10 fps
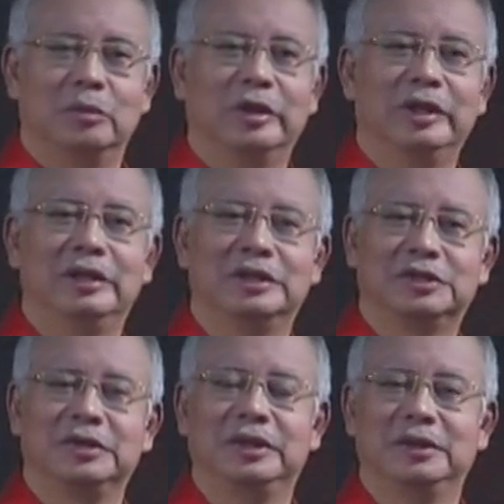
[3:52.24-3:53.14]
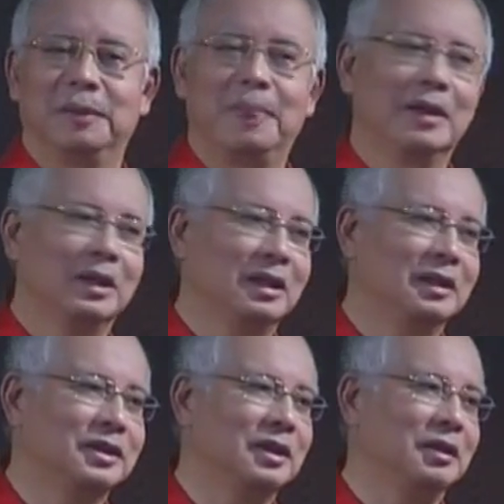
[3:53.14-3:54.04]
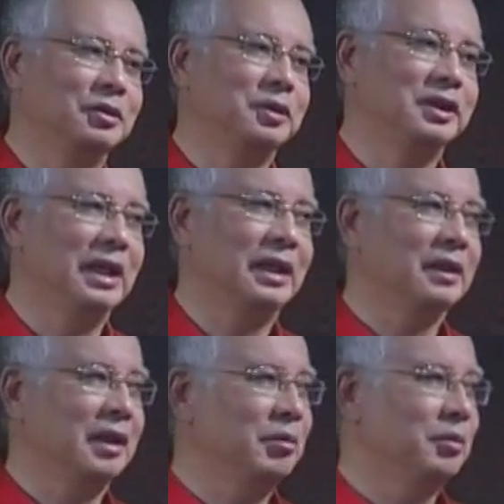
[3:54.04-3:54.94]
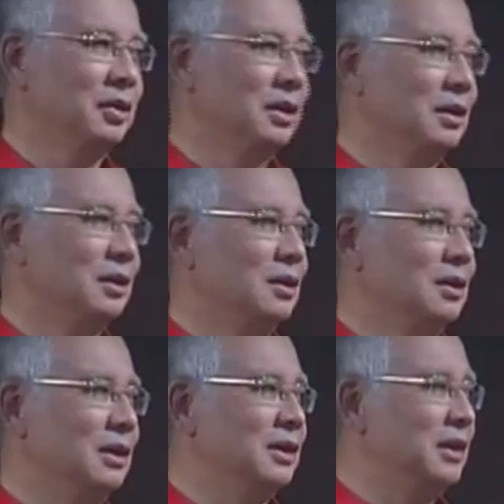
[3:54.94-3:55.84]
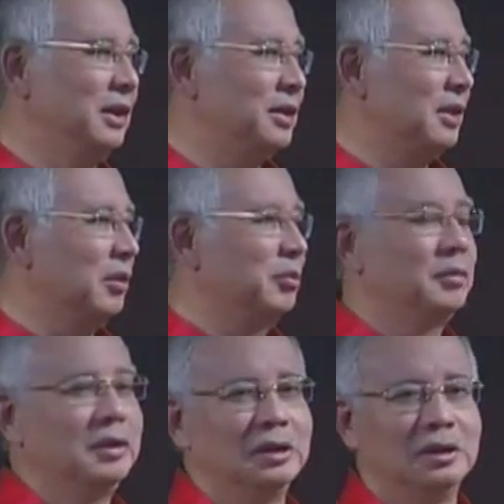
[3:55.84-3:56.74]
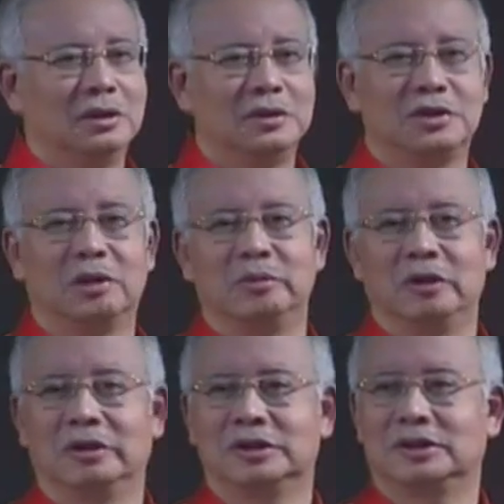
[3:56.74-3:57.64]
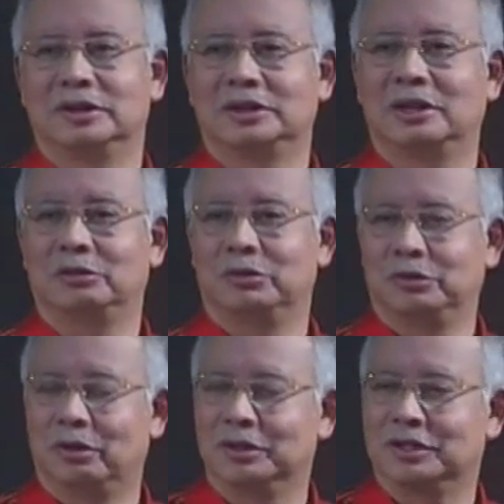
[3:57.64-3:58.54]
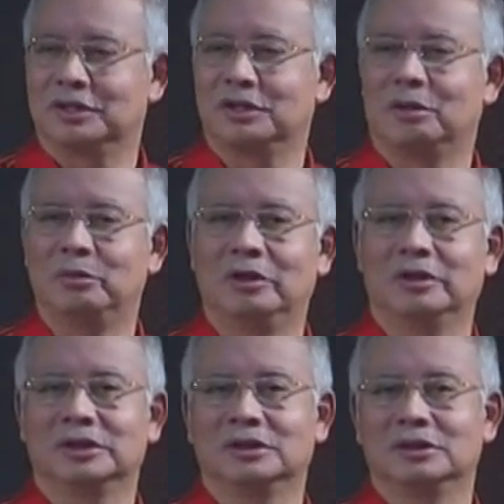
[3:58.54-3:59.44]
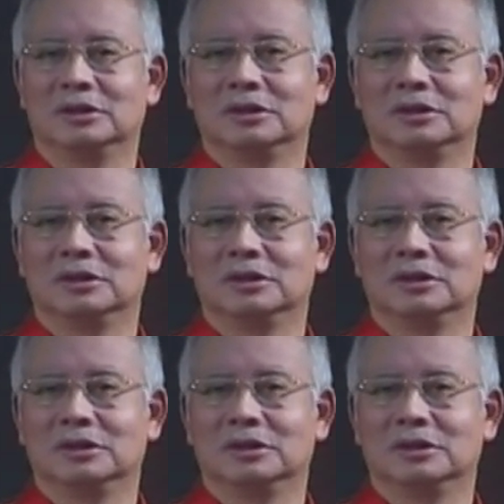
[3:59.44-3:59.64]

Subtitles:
body in the street and start to attack them. They see some shop lots, they start to torture shop lots.